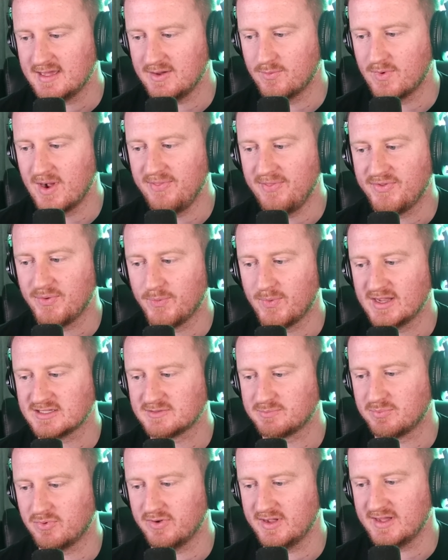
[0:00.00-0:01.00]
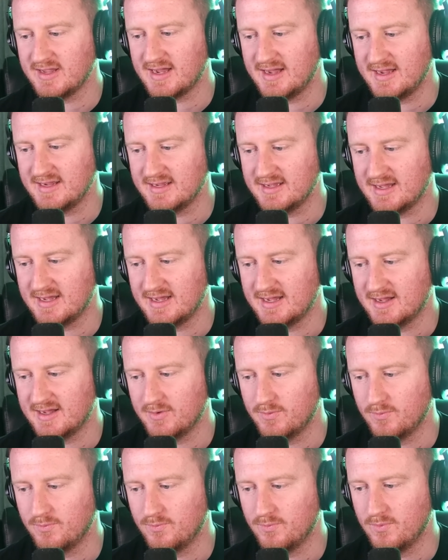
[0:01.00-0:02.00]
He went to West Point
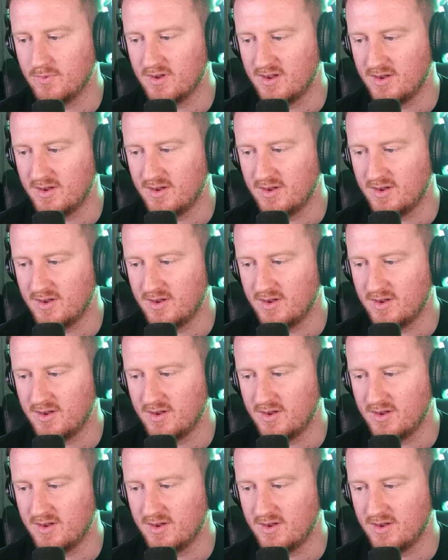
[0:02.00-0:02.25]
High